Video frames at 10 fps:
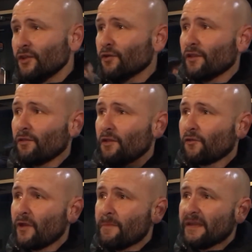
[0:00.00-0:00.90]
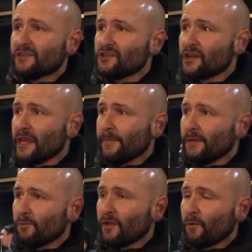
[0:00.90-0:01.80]
the 3 bids that she came
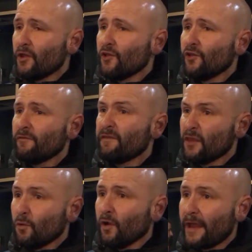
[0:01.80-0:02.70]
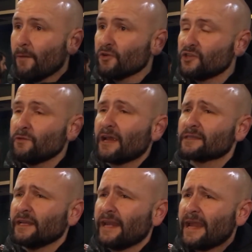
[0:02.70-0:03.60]
in with were her view on how much
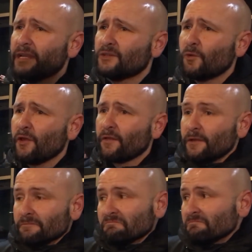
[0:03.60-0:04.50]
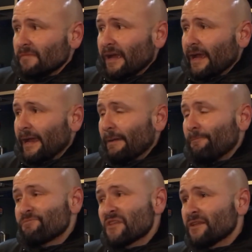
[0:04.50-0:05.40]
Newcastle United's worth.
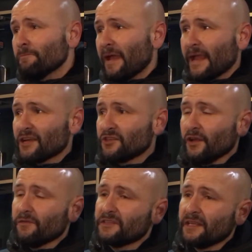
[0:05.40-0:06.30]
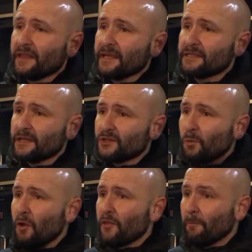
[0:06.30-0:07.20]
Mike Ashley obviously thinks that
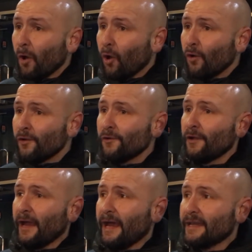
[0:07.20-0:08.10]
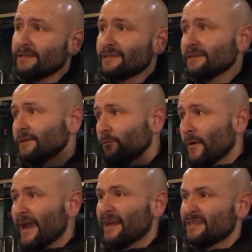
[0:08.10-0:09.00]
it's worth more, and
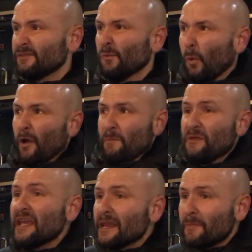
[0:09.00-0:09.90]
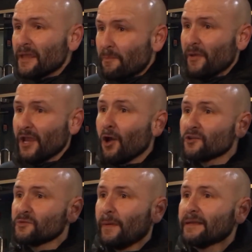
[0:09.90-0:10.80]
we had what appeared to be a
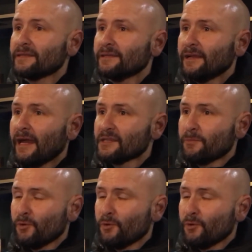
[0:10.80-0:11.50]
PR spat as